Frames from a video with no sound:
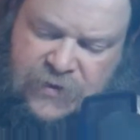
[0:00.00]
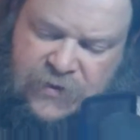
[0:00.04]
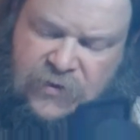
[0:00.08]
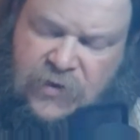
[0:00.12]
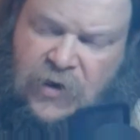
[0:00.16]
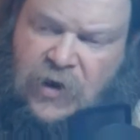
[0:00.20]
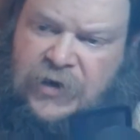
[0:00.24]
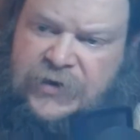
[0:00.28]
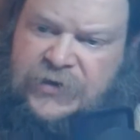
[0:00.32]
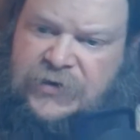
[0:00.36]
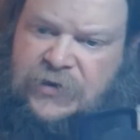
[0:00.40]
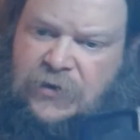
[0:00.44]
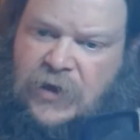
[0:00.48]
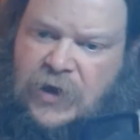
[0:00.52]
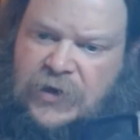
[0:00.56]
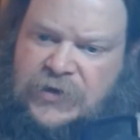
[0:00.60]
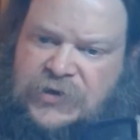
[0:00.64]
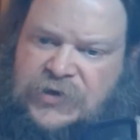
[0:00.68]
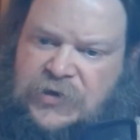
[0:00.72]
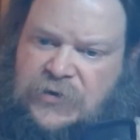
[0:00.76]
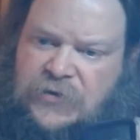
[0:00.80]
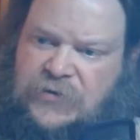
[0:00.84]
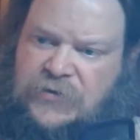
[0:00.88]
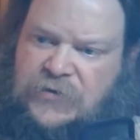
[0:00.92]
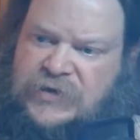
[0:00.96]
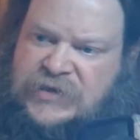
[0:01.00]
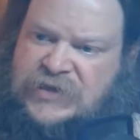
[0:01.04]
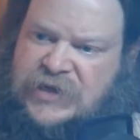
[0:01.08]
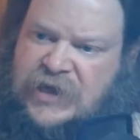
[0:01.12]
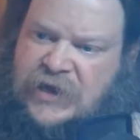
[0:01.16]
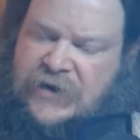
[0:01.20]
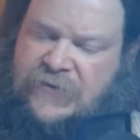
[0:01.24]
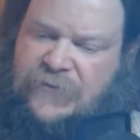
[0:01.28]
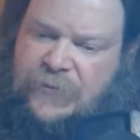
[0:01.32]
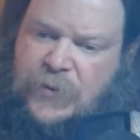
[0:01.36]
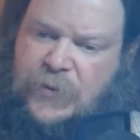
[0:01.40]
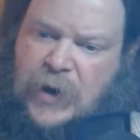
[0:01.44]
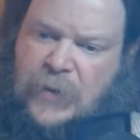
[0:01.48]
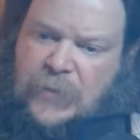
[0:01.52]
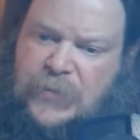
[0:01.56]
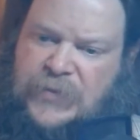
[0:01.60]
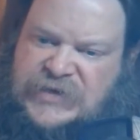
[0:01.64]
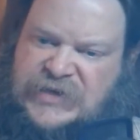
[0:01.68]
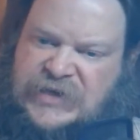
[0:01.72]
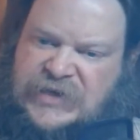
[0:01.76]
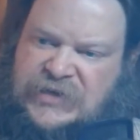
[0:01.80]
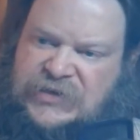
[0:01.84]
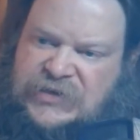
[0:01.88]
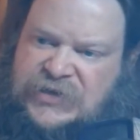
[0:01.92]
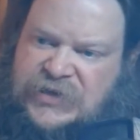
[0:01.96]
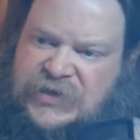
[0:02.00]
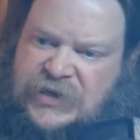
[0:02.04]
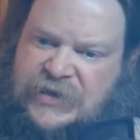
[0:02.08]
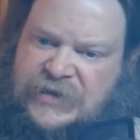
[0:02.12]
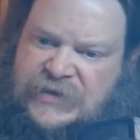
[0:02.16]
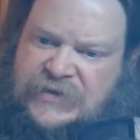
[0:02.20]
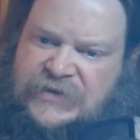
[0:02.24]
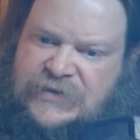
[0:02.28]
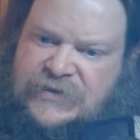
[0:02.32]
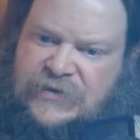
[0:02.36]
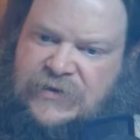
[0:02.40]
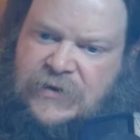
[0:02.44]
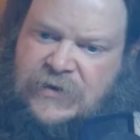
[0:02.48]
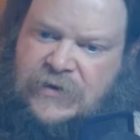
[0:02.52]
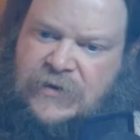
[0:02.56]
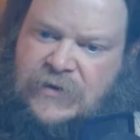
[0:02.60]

tautological set of propositions,